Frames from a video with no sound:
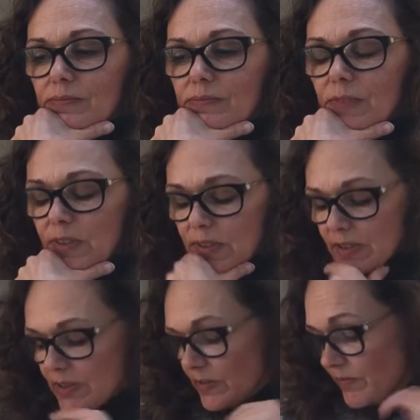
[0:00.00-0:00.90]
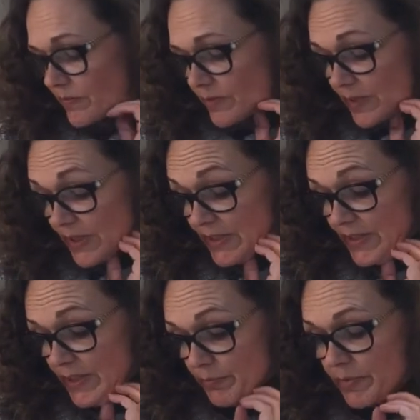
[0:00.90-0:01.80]
This is really
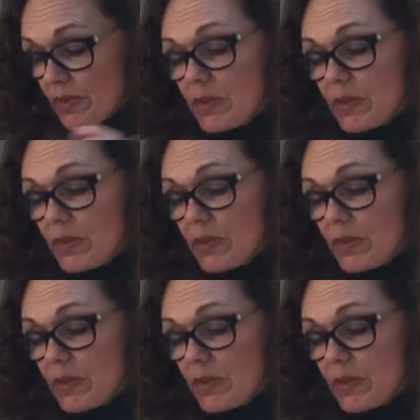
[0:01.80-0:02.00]
deep.